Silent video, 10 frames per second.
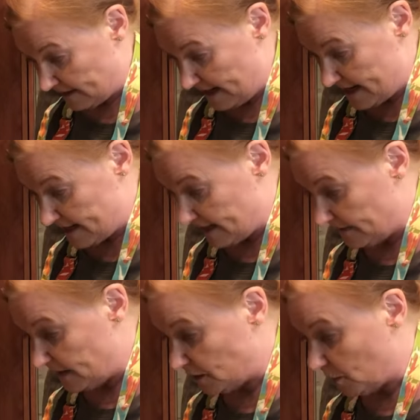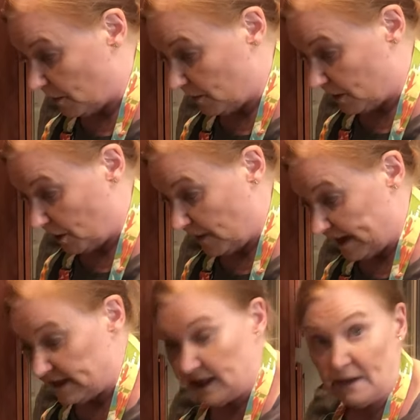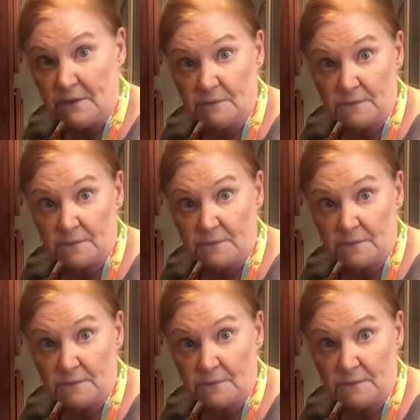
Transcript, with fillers: and these will go in the oven